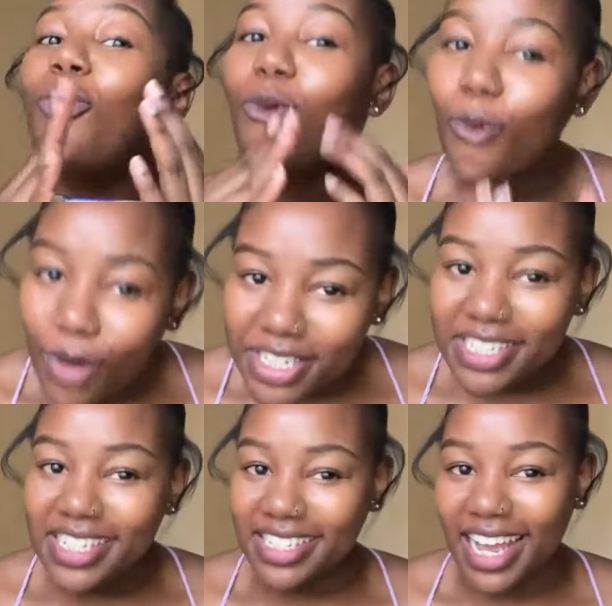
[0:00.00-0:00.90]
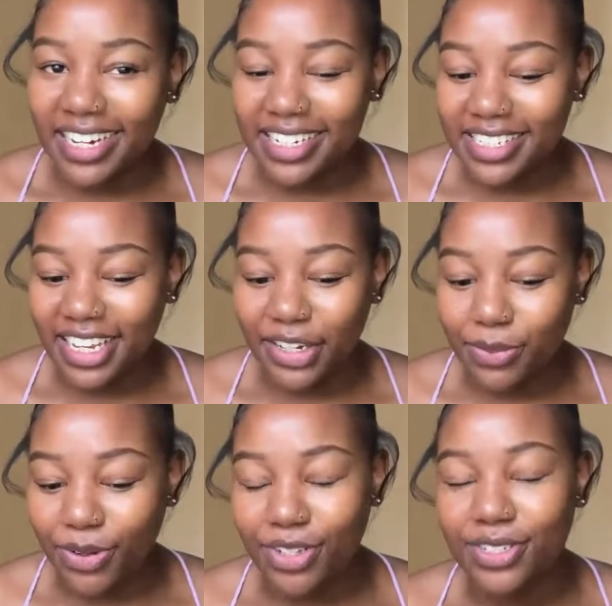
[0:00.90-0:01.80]
which is understandable
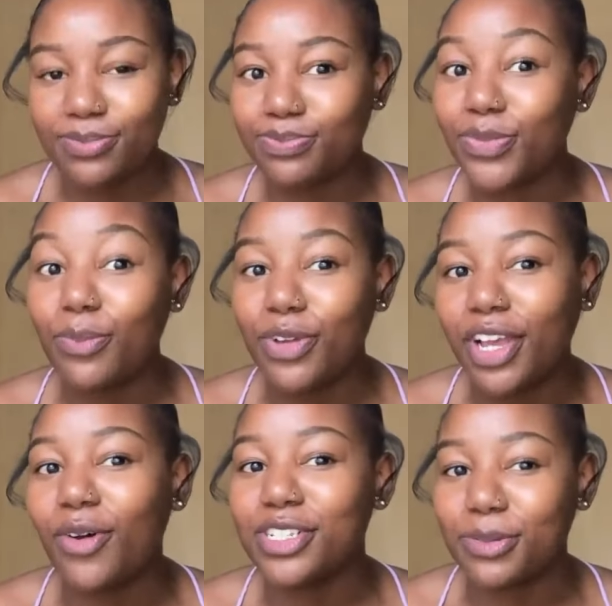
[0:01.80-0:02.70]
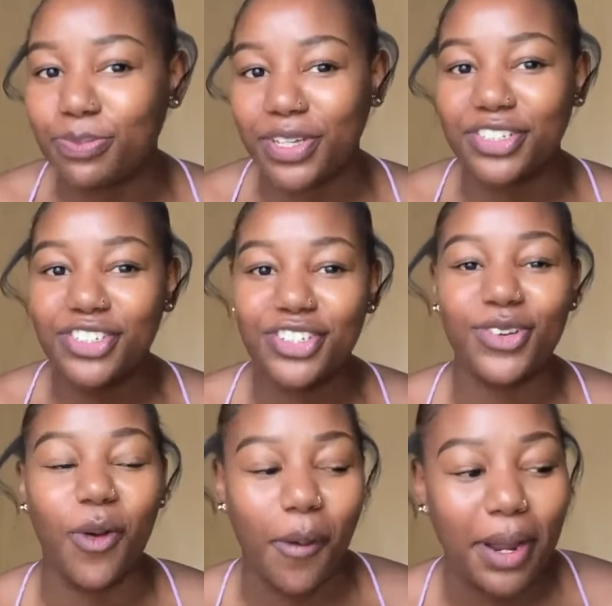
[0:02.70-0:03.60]
because my girl was a bitch.
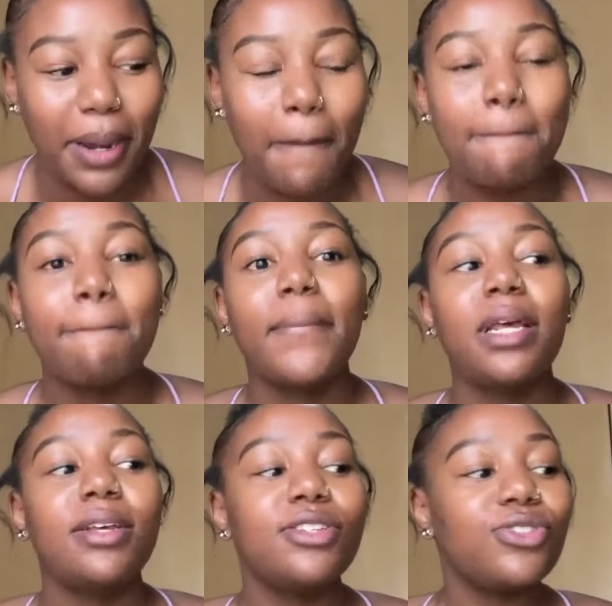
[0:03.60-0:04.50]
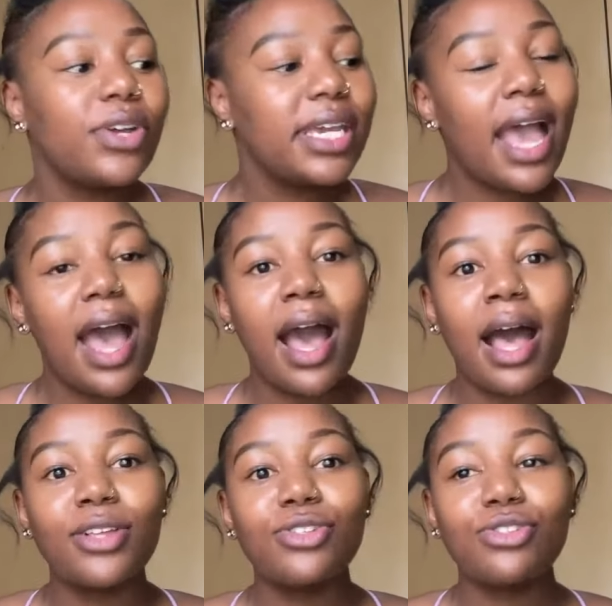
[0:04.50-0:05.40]
So
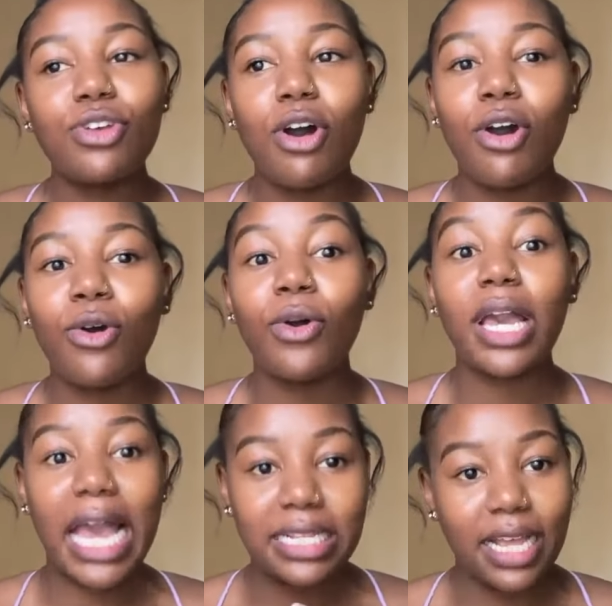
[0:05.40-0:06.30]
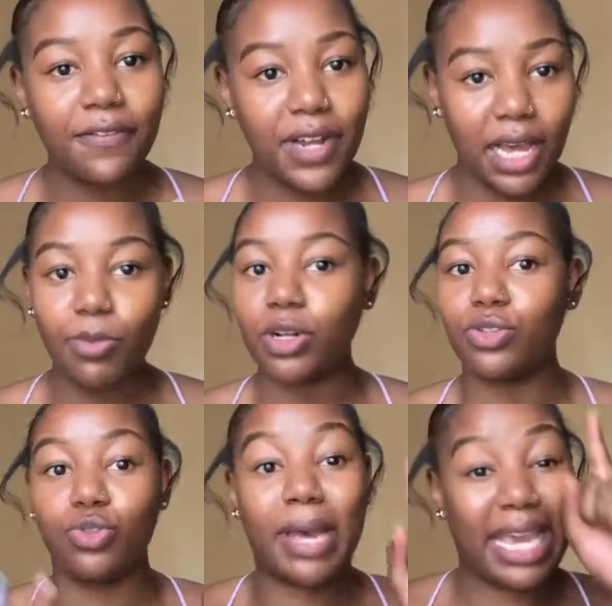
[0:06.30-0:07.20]
yeah, so guys, I feel like I'm gonna
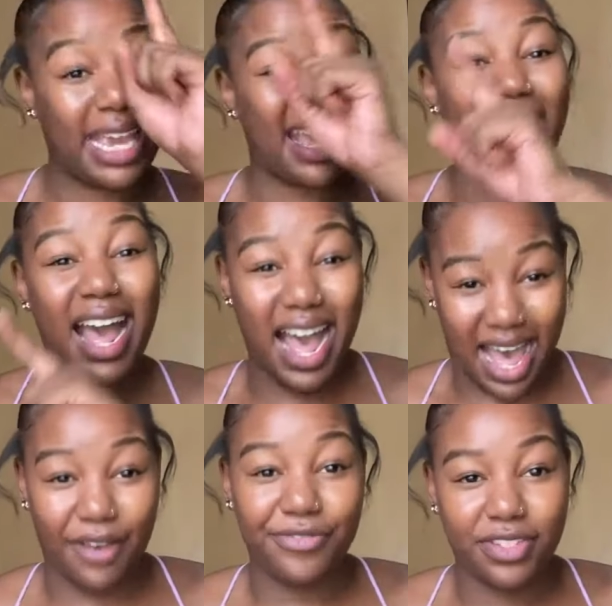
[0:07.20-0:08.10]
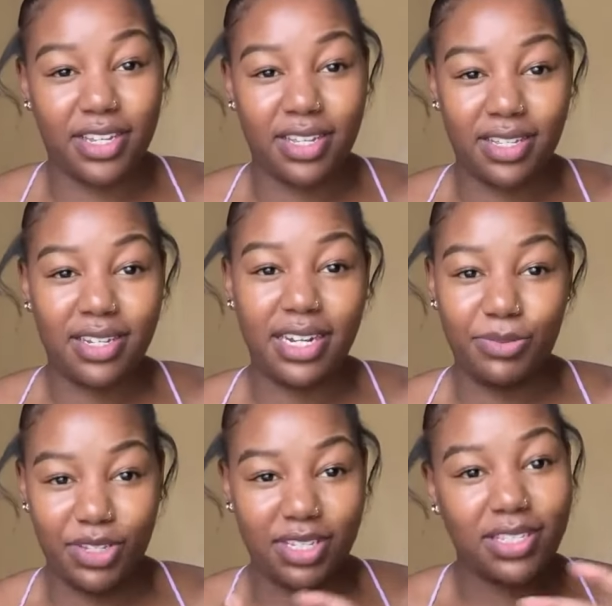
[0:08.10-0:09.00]
do my hair after. Let me
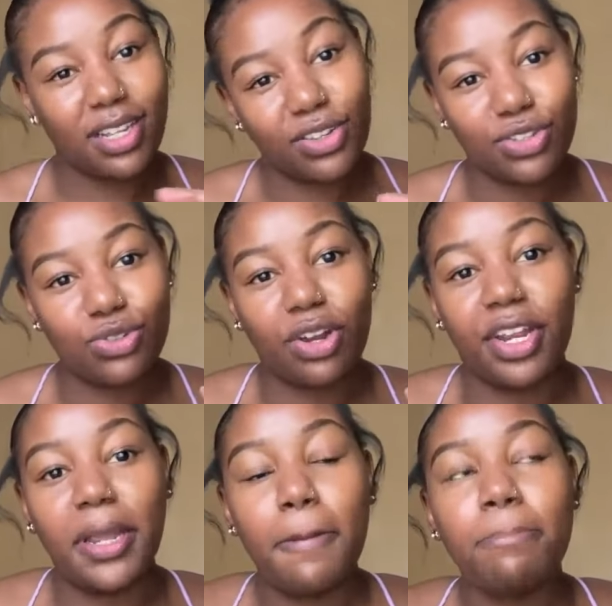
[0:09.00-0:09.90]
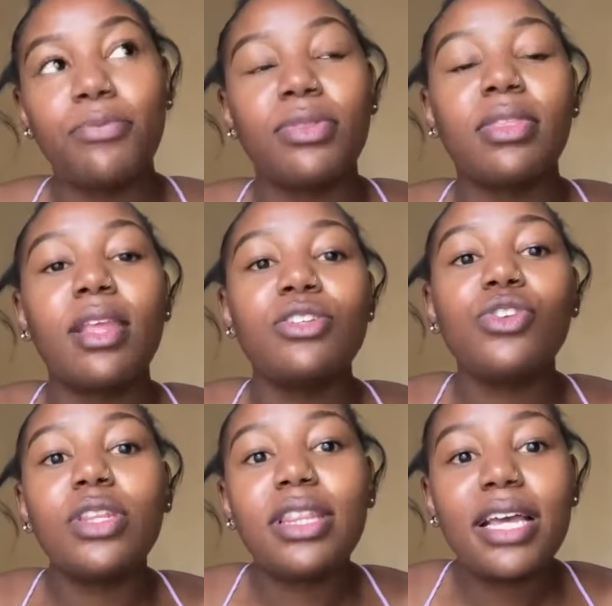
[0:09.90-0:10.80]
just tell the story. So
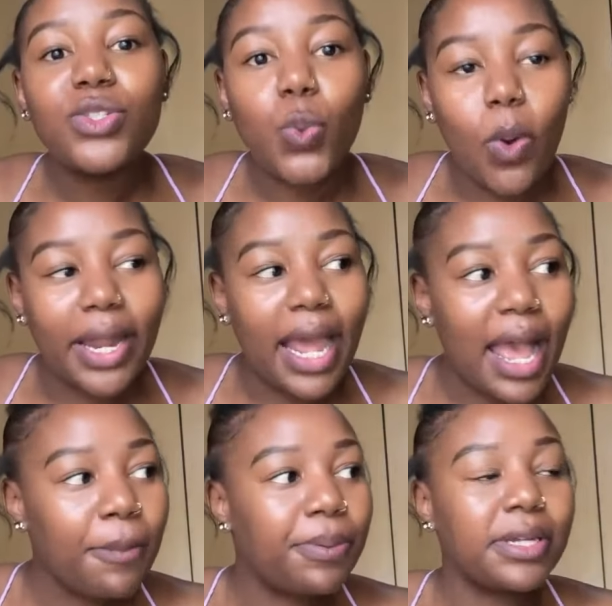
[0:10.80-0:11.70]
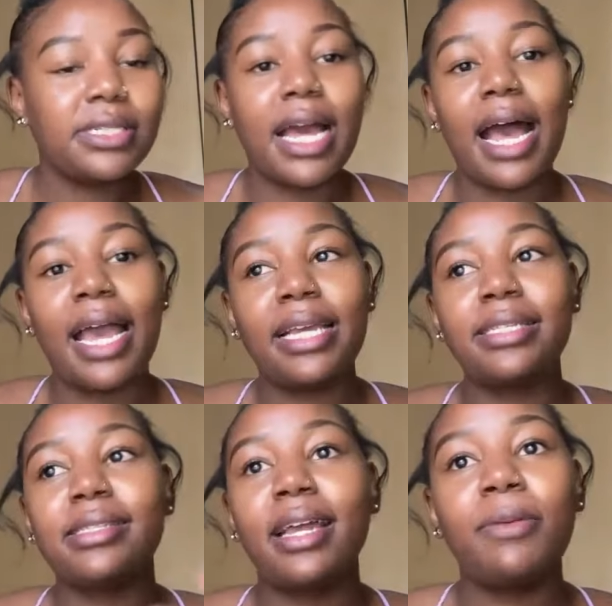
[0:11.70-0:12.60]
that's what happened. I
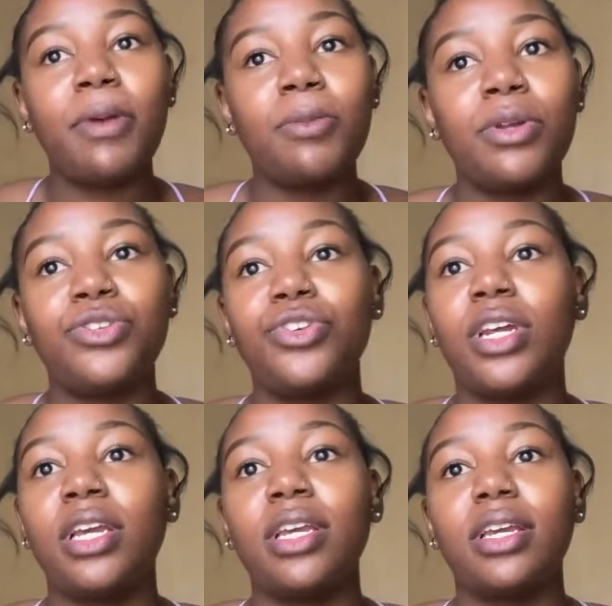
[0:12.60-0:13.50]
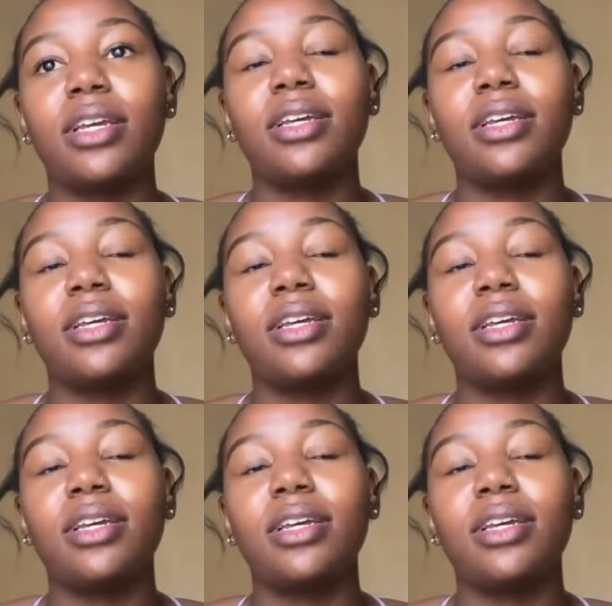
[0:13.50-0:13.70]
started my matric